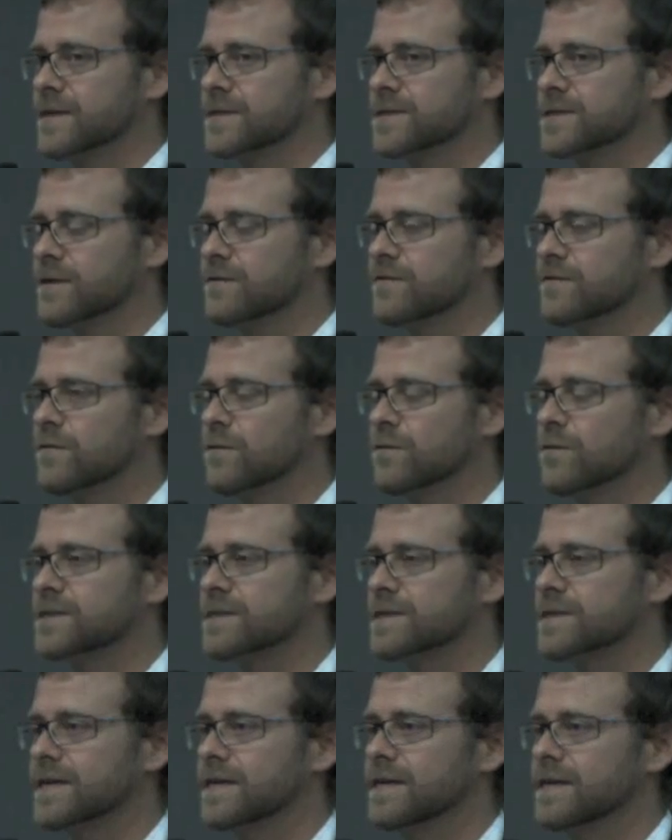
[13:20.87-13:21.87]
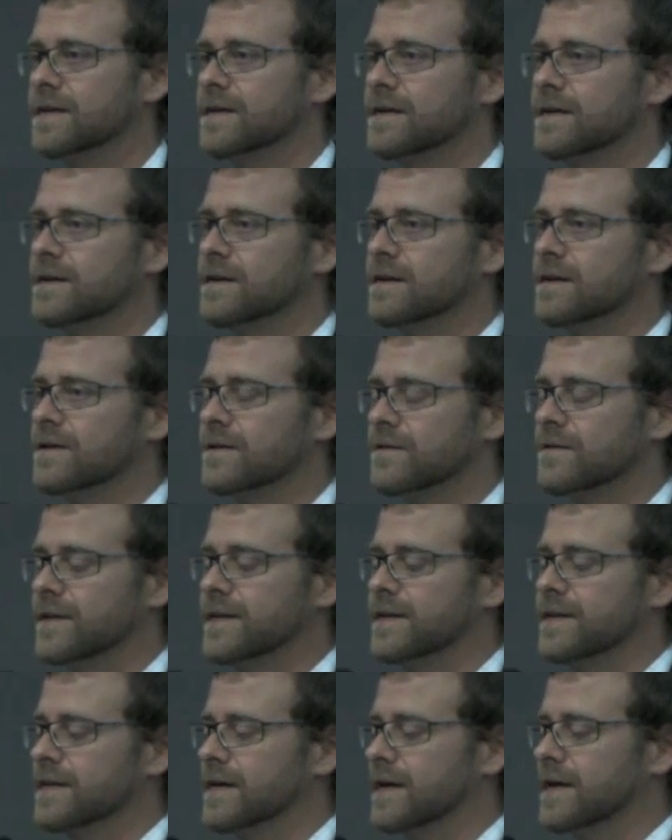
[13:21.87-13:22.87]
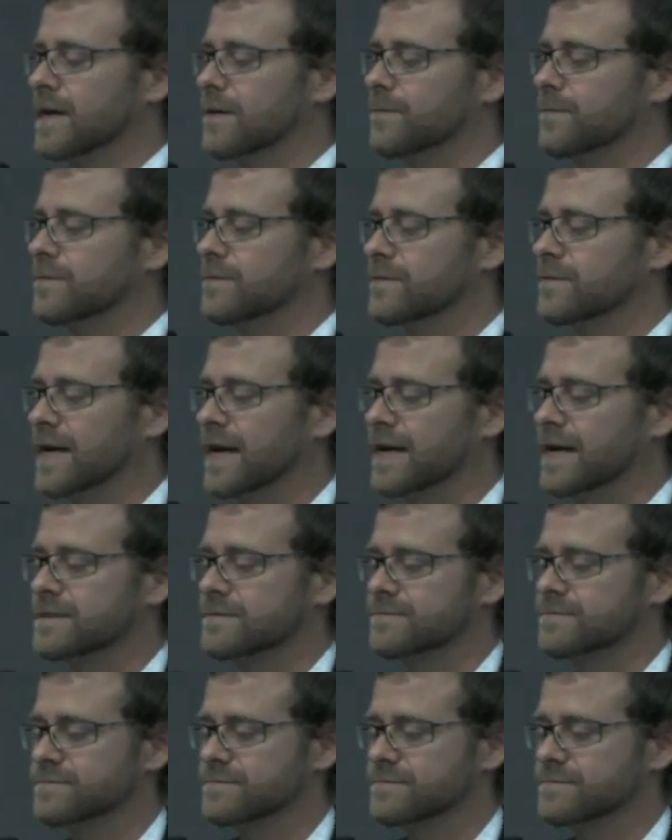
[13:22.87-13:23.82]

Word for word: So unfortunately, the, um, that